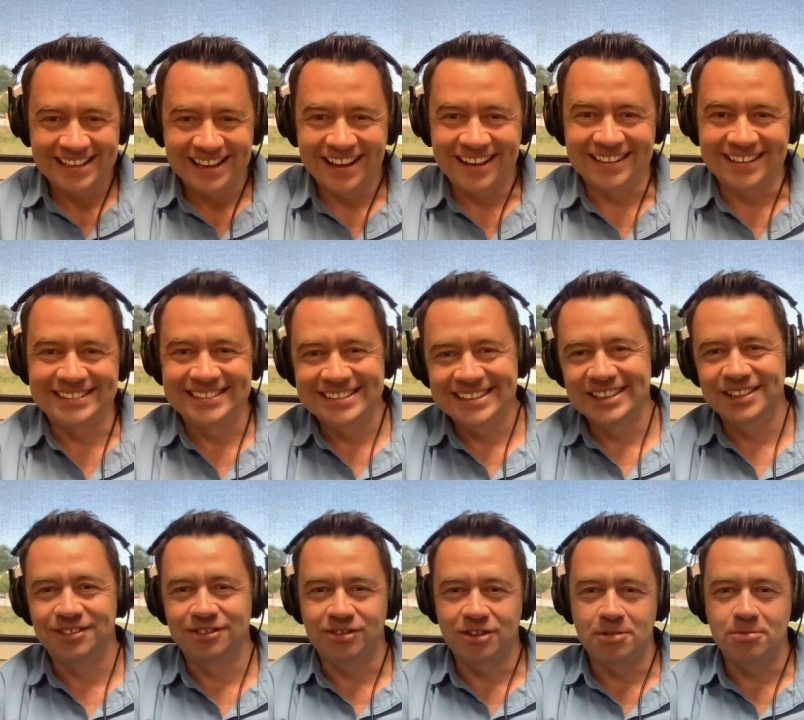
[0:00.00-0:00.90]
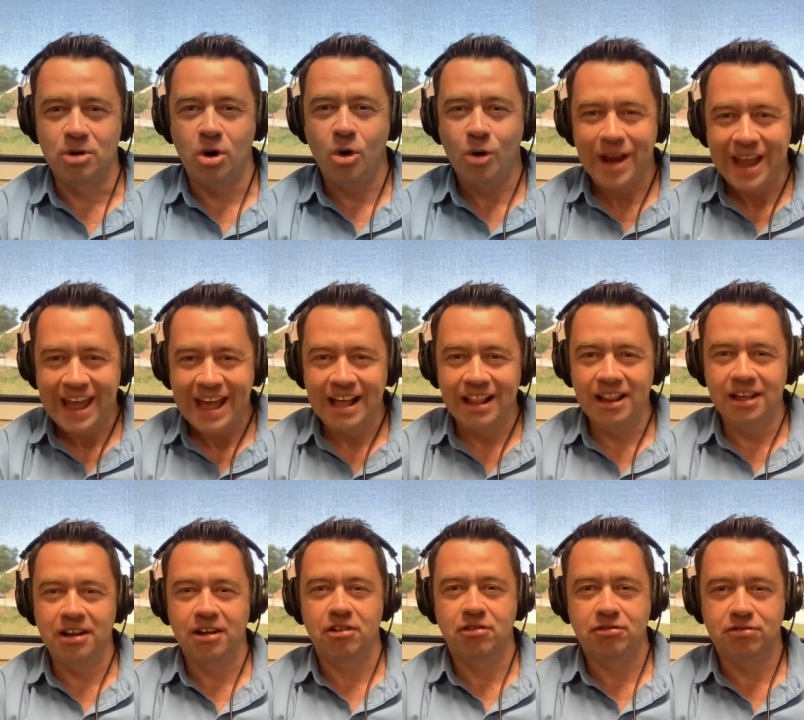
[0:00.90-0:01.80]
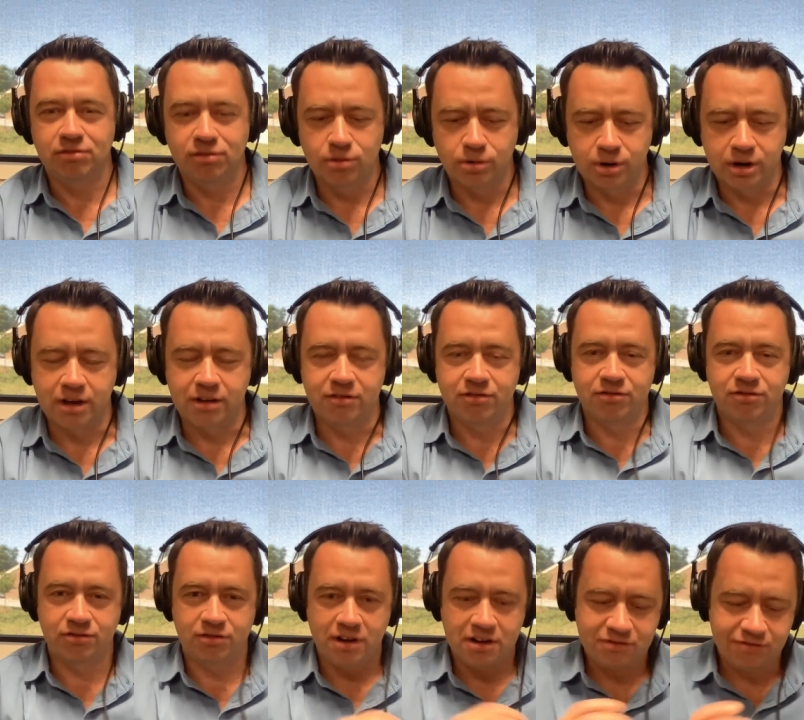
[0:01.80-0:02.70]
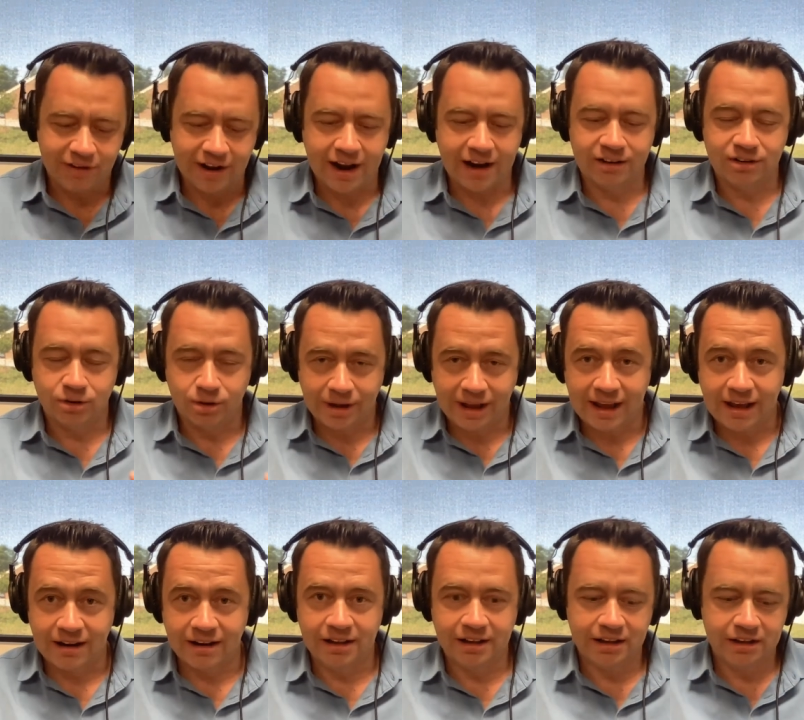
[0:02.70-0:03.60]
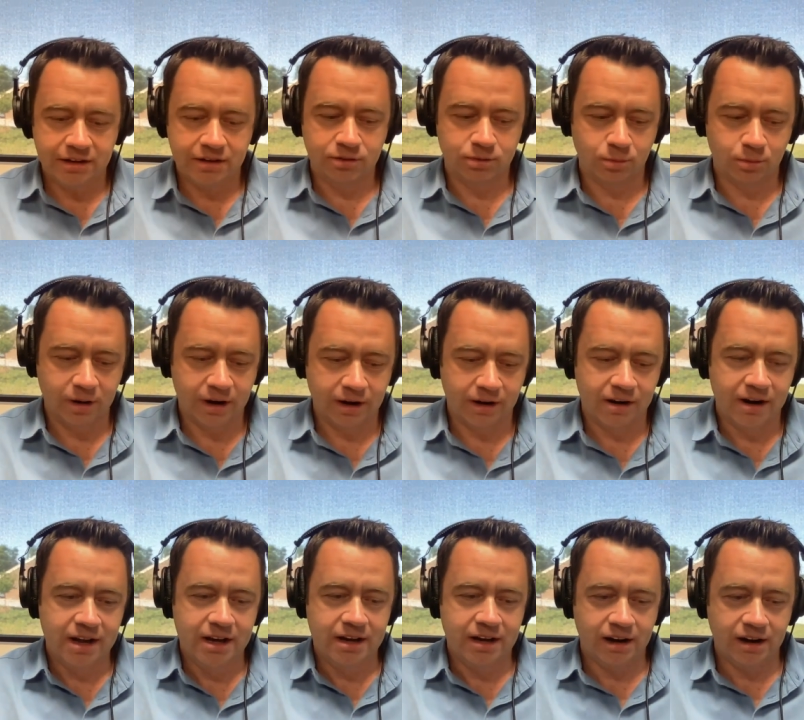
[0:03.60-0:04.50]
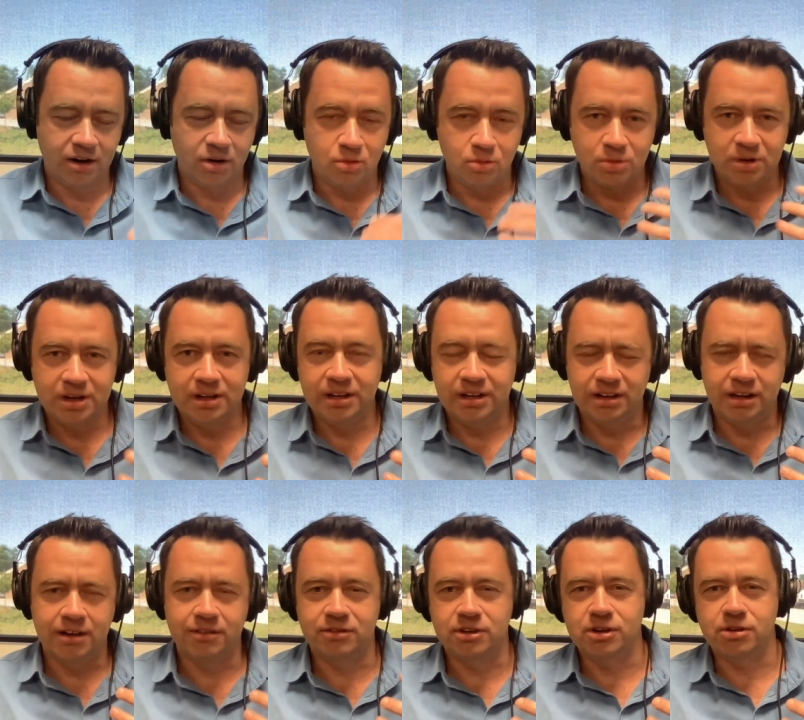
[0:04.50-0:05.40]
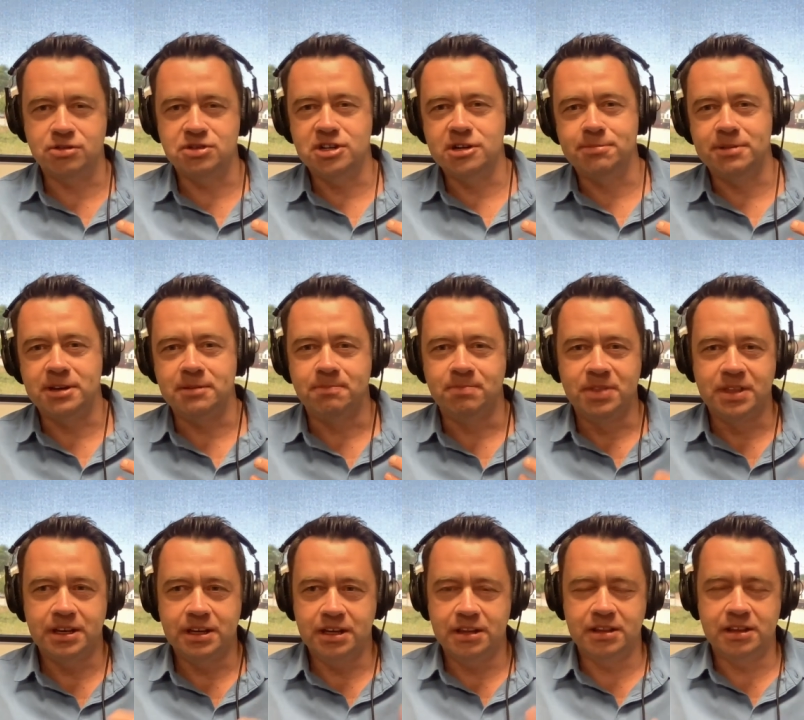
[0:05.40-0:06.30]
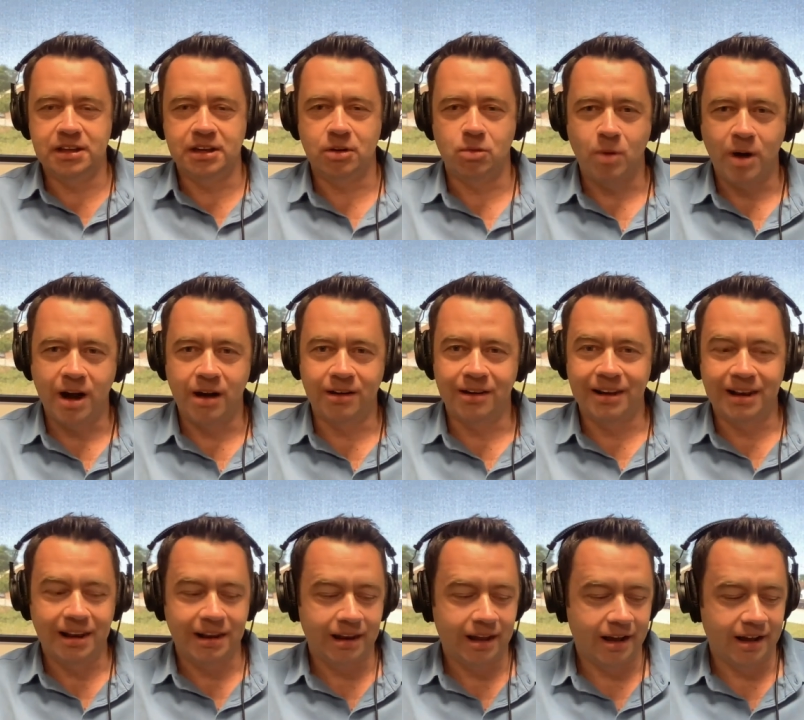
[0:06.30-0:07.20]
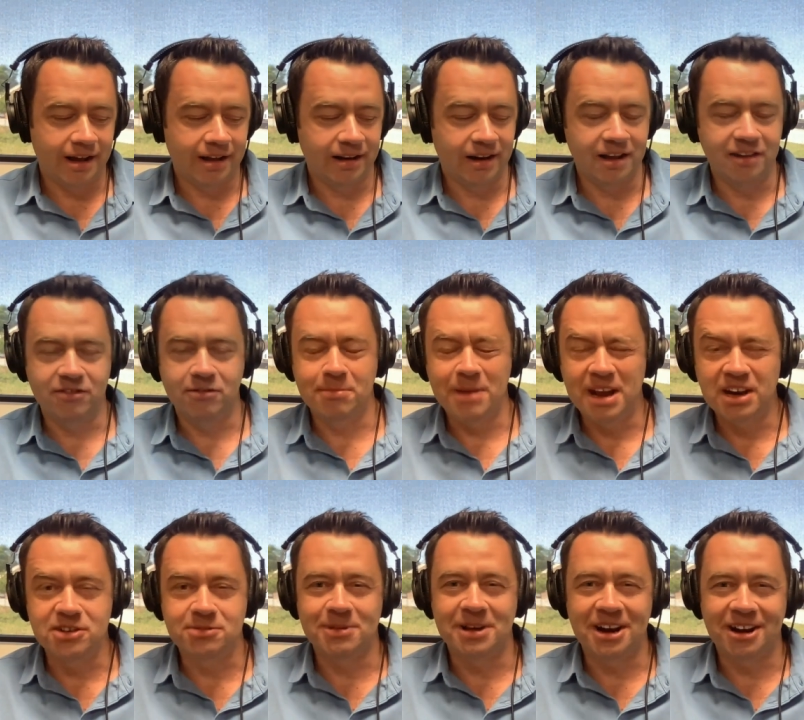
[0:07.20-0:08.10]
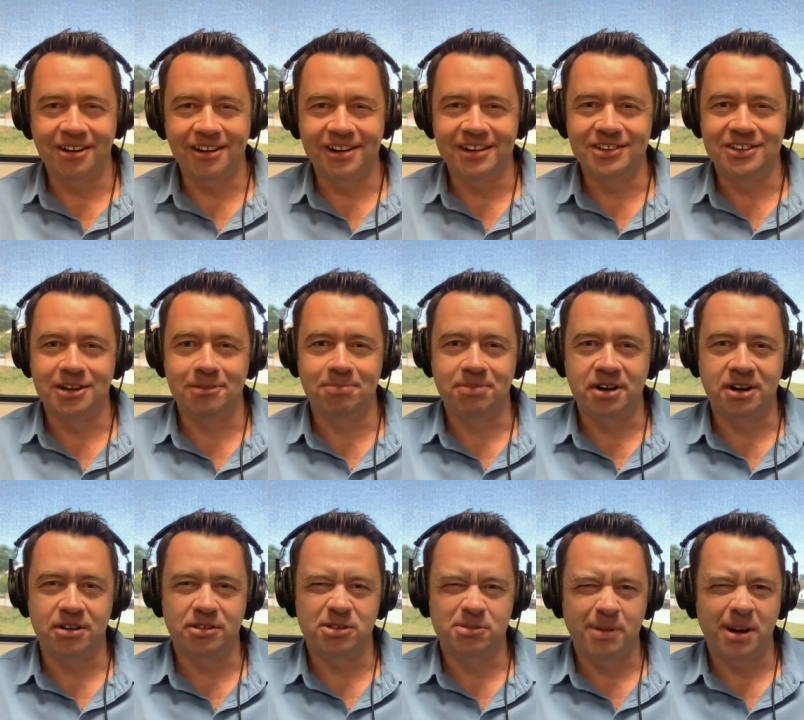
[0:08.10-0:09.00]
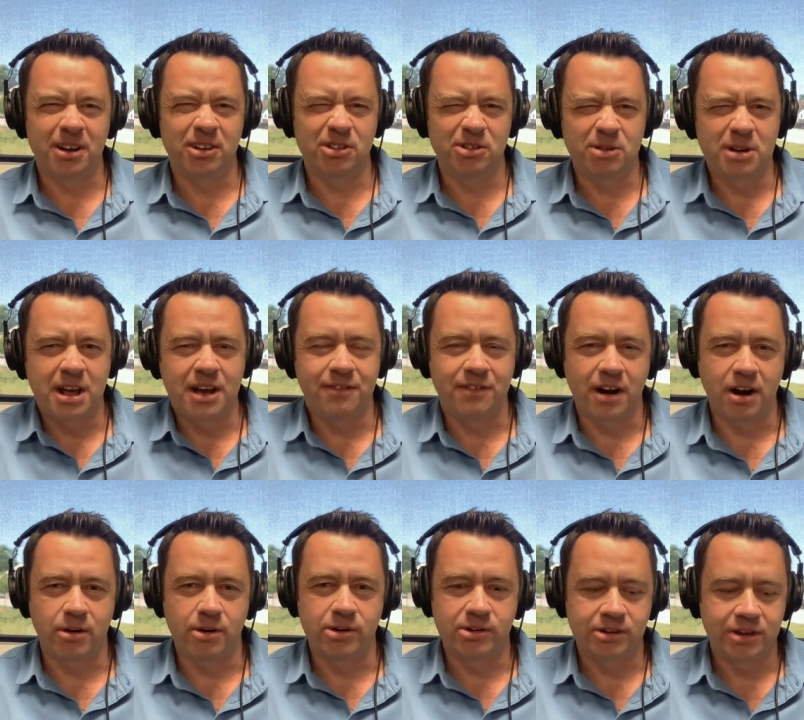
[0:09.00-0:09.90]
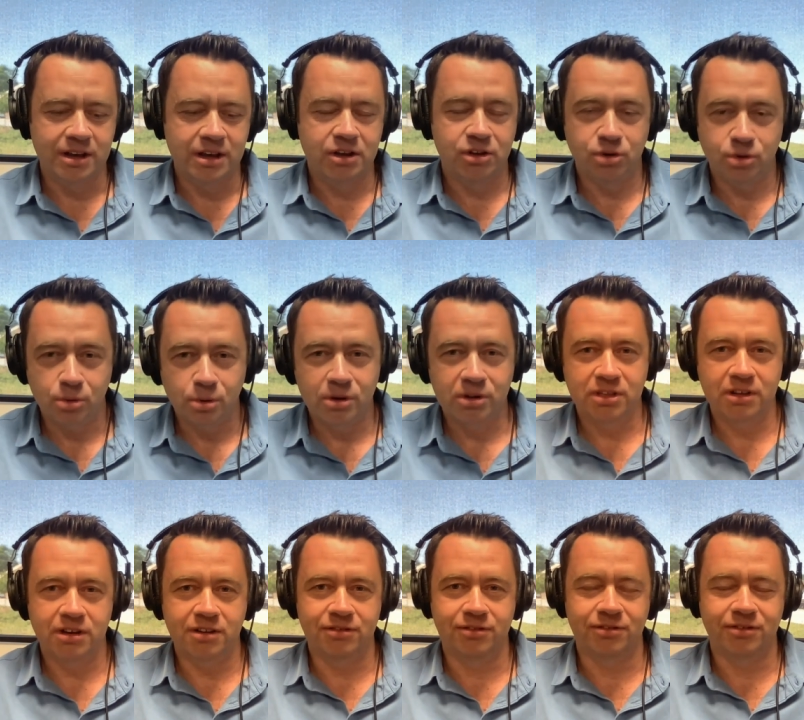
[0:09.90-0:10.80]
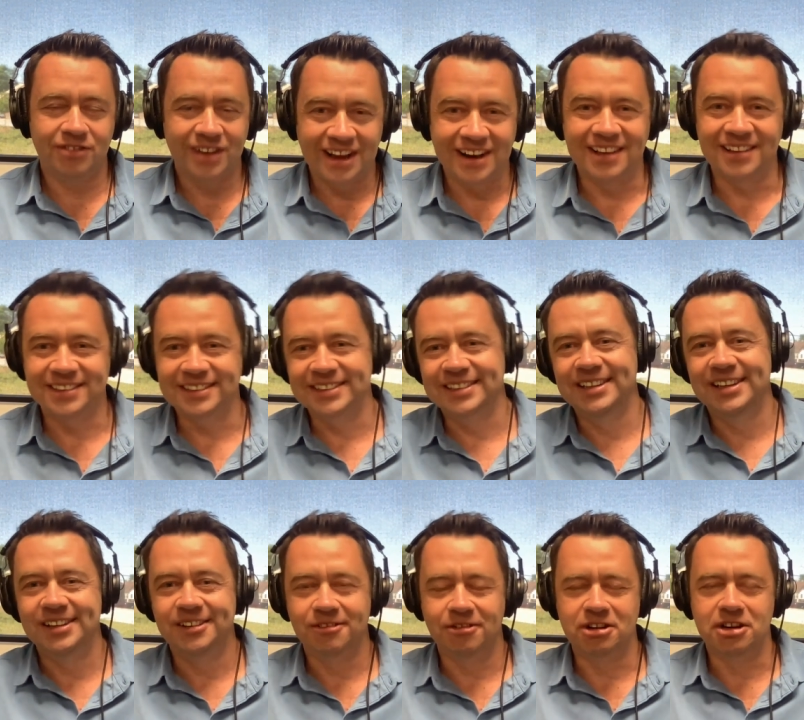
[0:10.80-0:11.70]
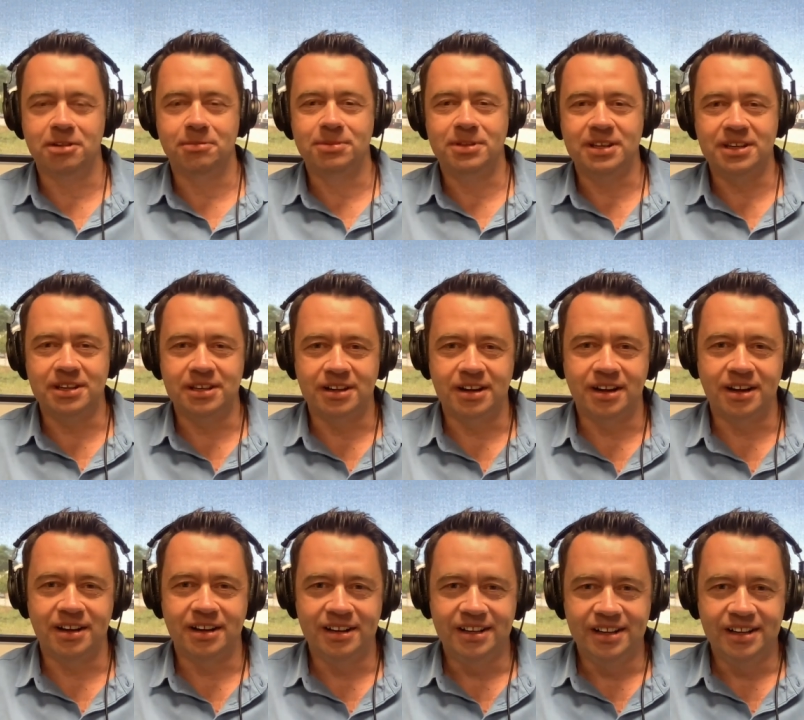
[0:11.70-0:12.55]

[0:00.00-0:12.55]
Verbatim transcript: guest is from Ocala, Florida. Fun fact Ocala is where uh, we love to go jeeping in the wildlife uh, management areas up there. It's about two and a half hours north of Venice, right up the, uh,